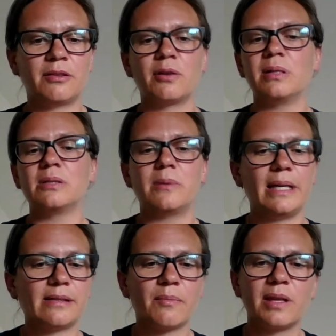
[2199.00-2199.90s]
Throwing
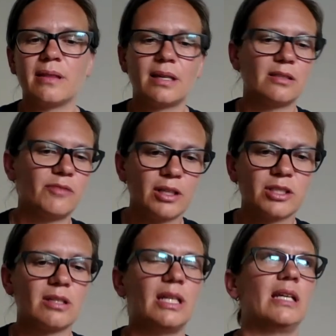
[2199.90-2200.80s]
away something that is
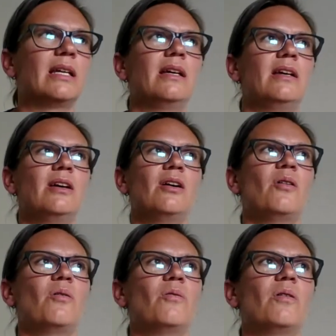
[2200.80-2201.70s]
functioning,
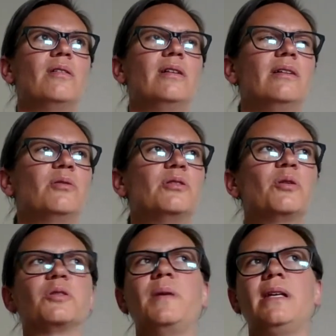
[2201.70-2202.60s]
or
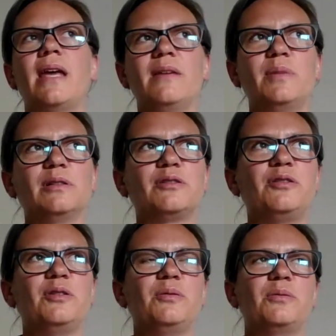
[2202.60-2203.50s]
not being able
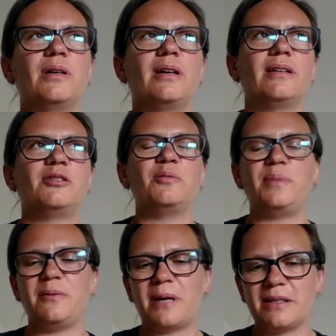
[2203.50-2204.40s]
to
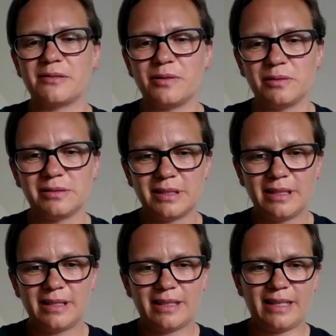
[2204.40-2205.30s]
be wasteful.
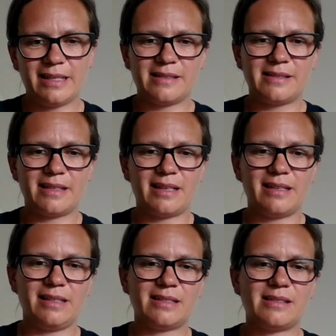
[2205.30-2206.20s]
It's
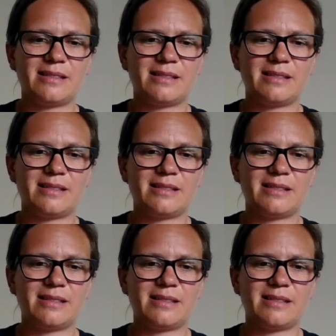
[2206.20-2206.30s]
the